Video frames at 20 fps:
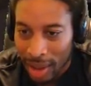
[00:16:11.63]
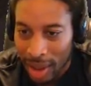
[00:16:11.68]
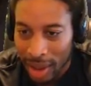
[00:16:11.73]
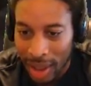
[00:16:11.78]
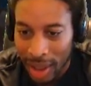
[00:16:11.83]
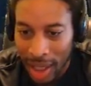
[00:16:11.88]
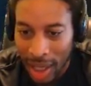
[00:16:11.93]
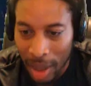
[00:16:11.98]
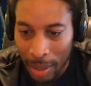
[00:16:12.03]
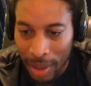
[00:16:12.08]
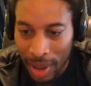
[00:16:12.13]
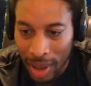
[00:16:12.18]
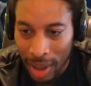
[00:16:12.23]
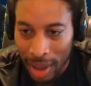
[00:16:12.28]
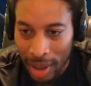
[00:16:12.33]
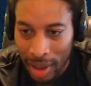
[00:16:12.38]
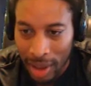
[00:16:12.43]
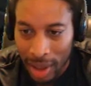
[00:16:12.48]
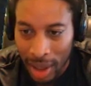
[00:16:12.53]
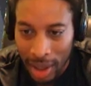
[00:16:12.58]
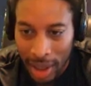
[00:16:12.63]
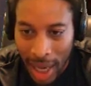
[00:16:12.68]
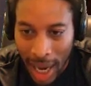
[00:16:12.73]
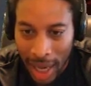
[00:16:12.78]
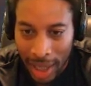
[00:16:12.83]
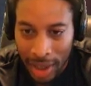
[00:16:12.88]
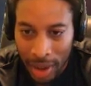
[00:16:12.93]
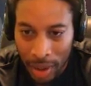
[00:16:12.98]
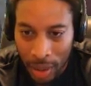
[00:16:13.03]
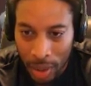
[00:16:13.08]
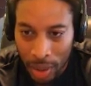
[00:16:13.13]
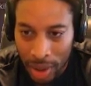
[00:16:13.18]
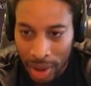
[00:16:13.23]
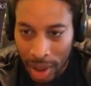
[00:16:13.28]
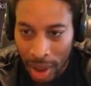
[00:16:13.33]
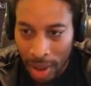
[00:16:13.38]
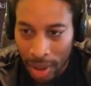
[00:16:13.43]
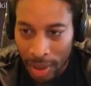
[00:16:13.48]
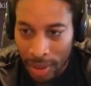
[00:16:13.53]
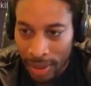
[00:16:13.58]
To tell me to, to not use
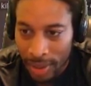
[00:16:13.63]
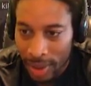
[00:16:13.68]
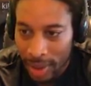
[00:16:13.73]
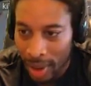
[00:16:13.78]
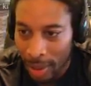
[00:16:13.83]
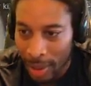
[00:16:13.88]
surf.